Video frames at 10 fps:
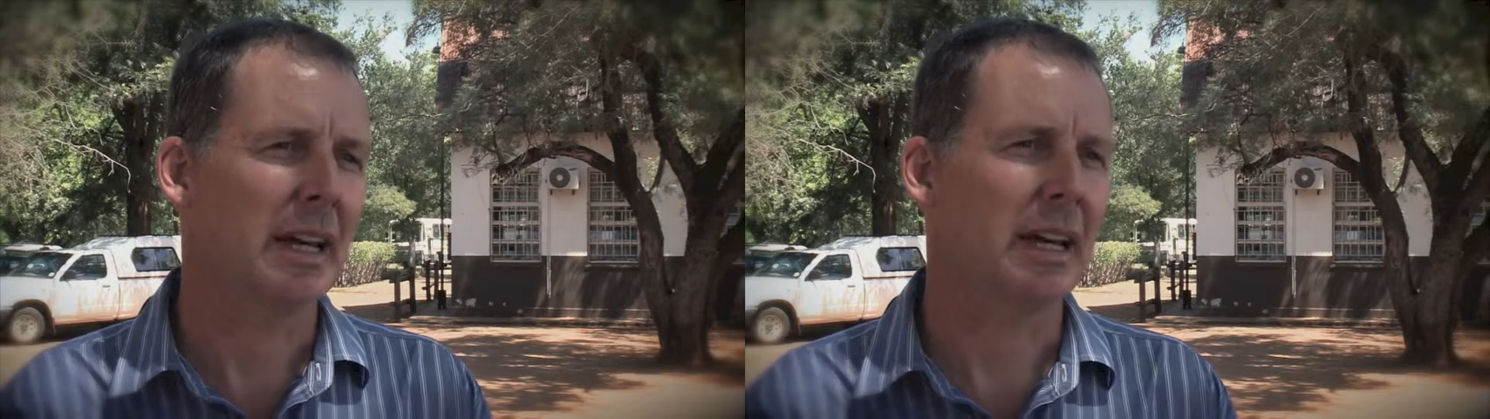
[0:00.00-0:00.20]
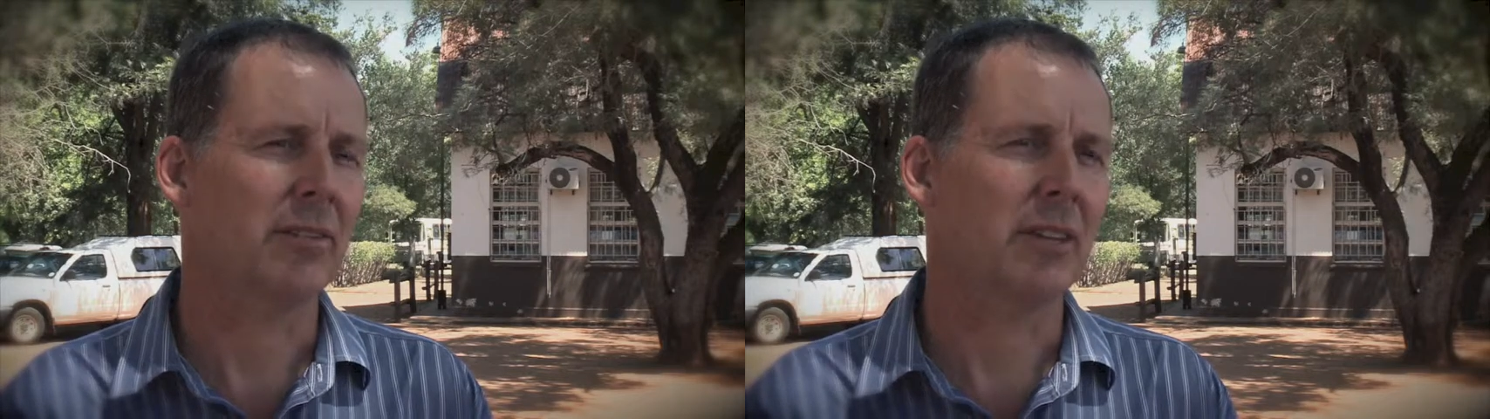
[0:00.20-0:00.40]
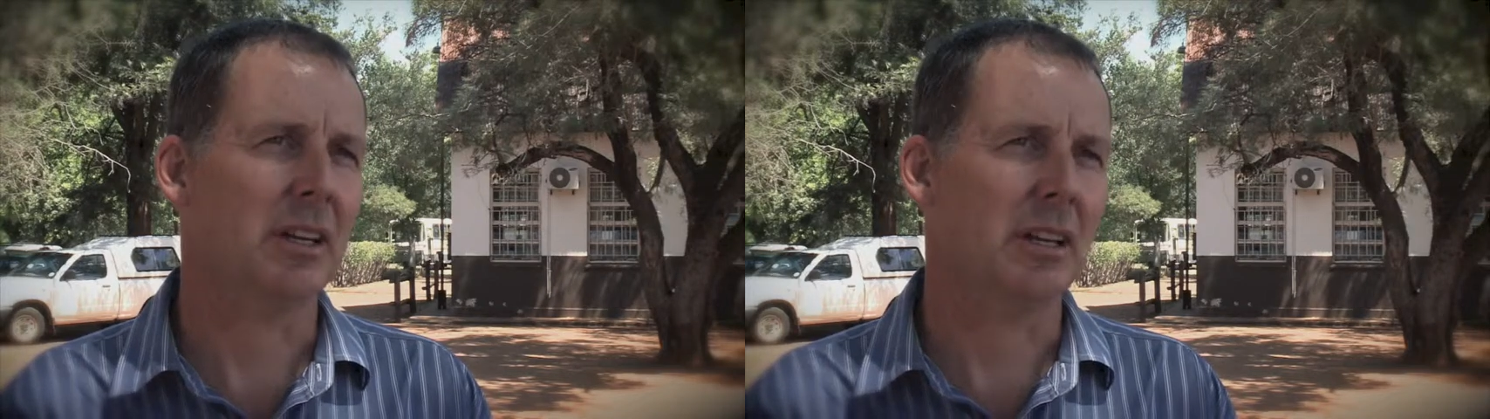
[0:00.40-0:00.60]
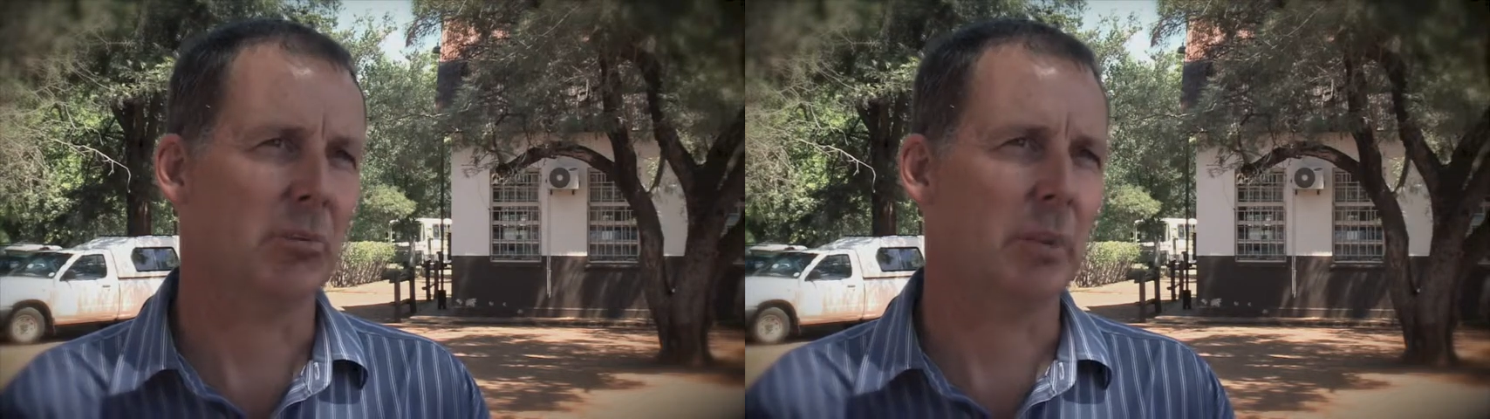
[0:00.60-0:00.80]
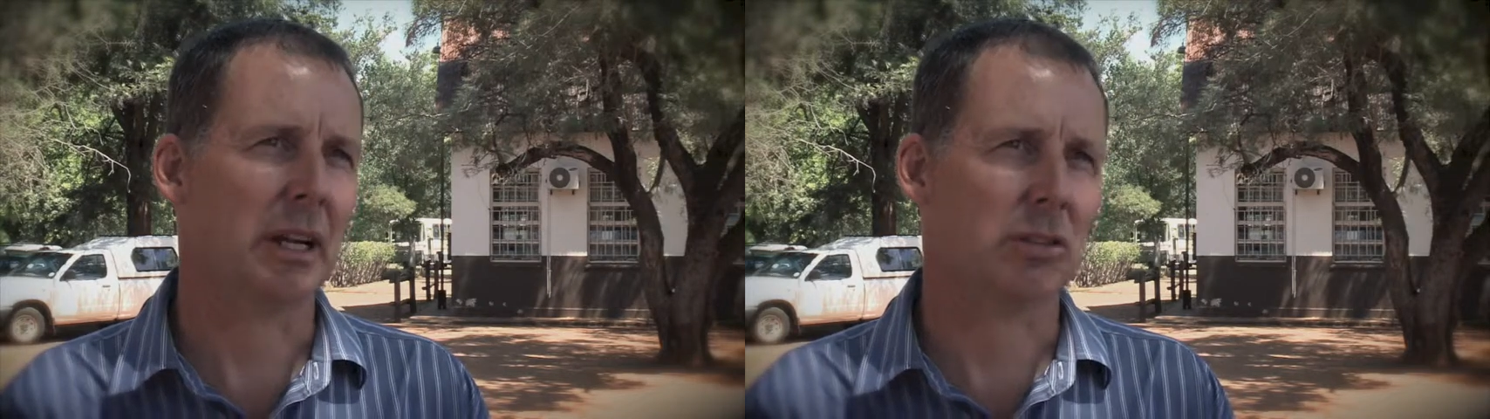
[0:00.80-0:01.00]
have their
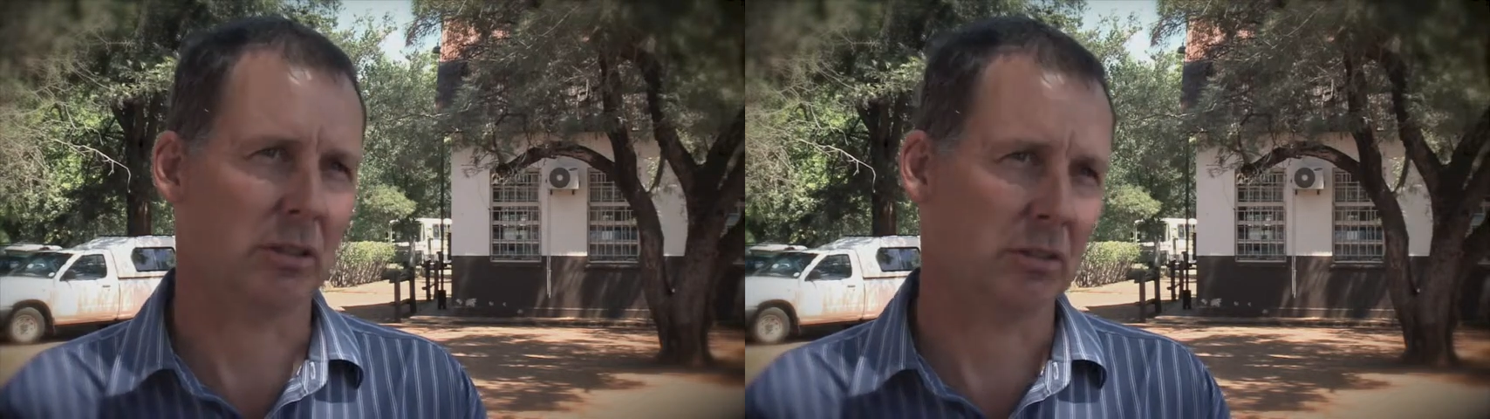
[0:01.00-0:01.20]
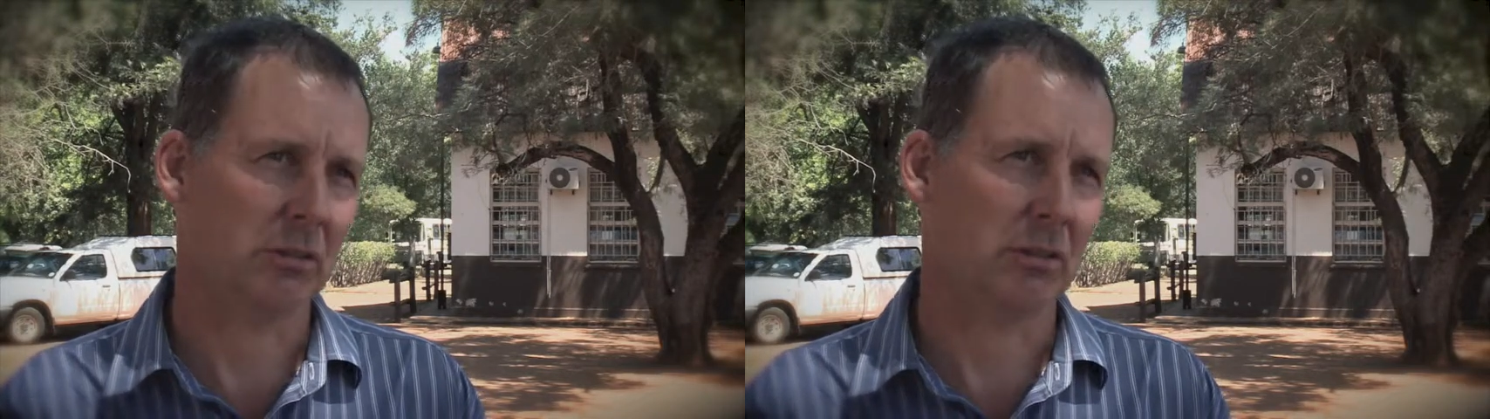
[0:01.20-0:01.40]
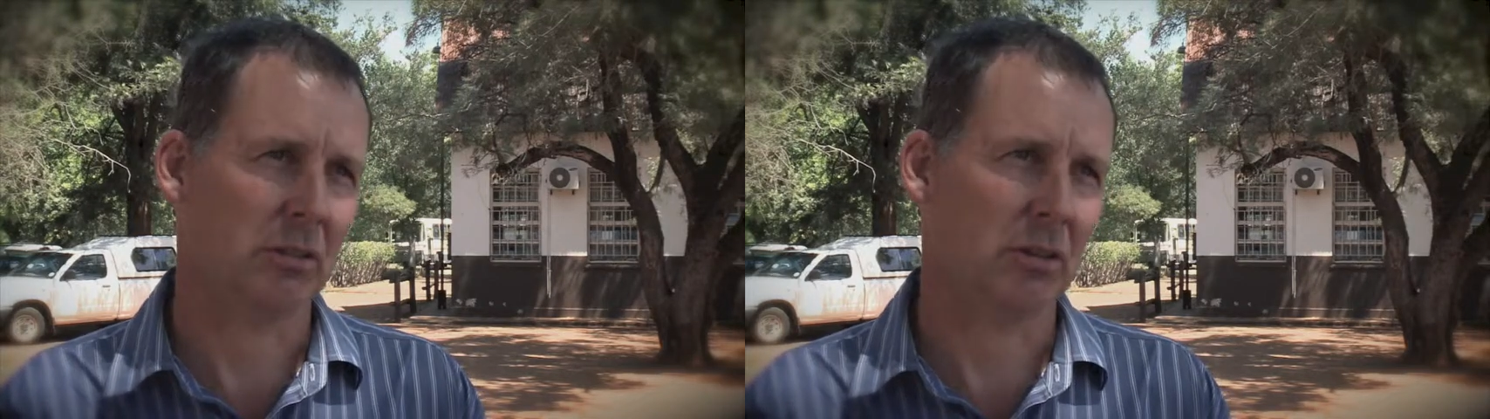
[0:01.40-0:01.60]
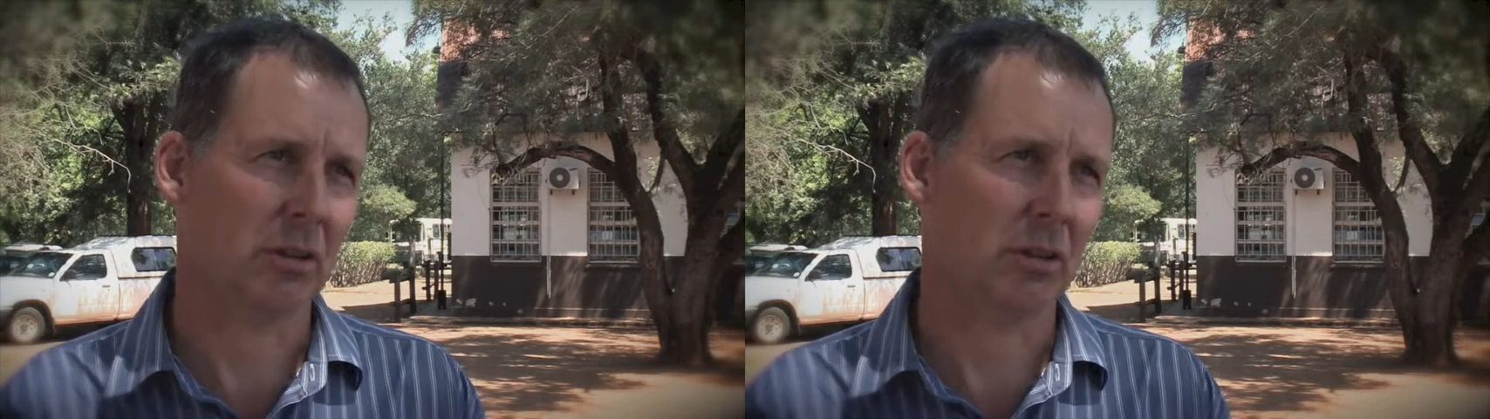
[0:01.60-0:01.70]
impact on